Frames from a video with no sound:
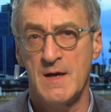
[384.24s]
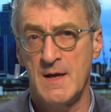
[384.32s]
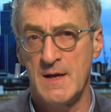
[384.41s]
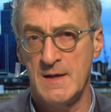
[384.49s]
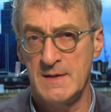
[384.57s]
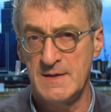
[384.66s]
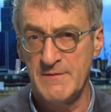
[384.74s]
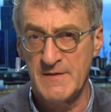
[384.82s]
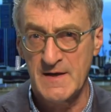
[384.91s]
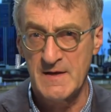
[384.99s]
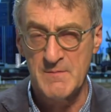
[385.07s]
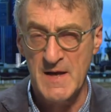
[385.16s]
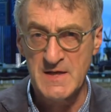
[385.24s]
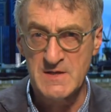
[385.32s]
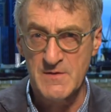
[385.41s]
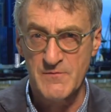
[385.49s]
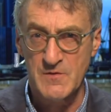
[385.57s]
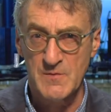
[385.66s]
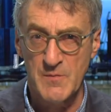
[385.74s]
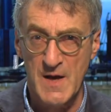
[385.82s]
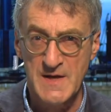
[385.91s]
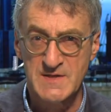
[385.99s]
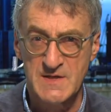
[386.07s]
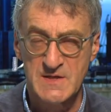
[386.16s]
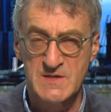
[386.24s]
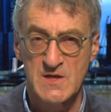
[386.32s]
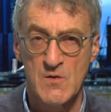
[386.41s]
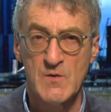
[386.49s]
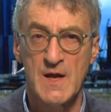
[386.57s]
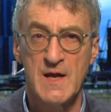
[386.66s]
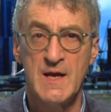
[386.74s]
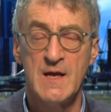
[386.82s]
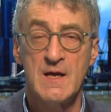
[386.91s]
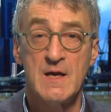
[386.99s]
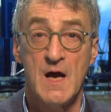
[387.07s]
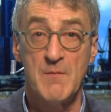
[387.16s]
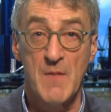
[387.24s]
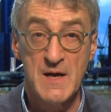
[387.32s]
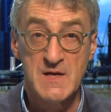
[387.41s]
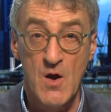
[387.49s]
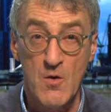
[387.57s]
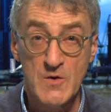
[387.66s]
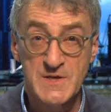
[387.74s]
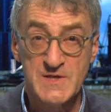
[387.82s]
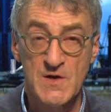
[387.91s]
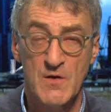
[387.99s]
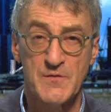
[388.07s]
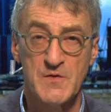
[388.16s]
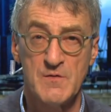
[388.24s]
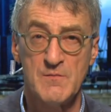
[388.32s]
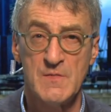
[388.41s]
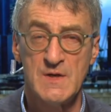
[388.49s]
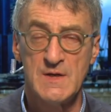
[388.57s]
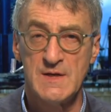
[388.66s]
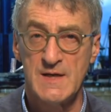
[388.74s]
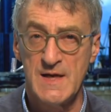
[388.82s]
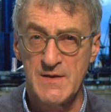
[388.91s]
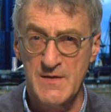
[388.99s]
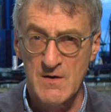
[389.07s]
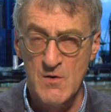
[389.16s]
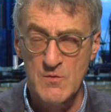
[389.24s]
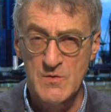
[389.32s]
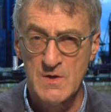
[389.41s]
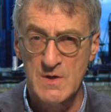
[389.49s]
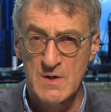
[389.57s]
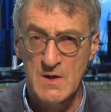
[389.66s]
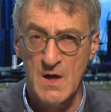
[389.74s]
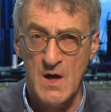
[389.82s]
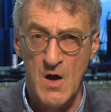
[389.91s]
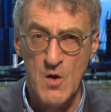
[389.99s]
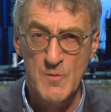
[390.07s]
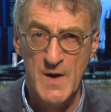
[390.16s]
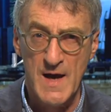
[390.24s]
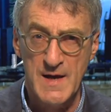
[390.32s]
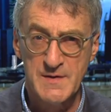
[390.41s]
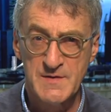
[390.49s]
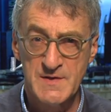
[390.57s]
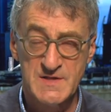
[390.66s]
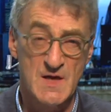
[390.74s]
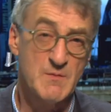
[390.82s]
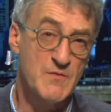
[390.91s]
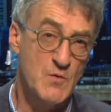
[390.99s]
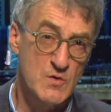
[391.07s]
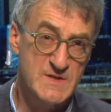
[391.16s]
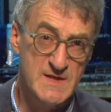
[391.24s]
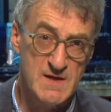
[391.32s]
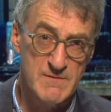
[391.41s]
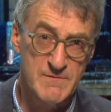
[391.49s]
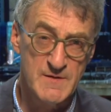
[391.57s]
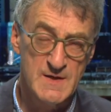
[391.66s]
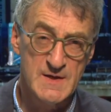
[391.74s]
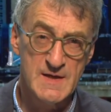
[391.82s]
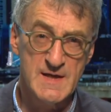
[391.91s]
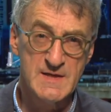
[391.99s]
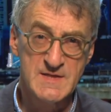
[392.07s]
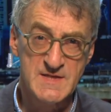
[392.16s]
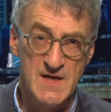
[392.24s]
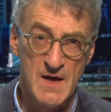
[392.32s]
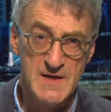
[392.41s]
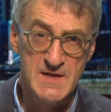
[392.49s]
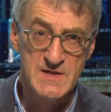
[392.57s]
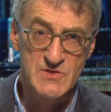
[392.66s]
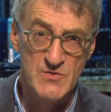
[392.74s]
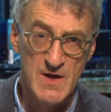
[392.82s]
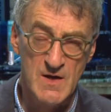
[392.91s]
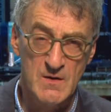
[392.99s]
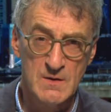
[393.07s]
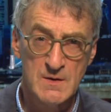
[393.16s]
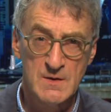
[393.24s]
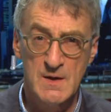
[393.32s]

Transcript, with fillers: uh, living in many different places, only a minority of them in their own homeland. Some, of course, live inside Israel.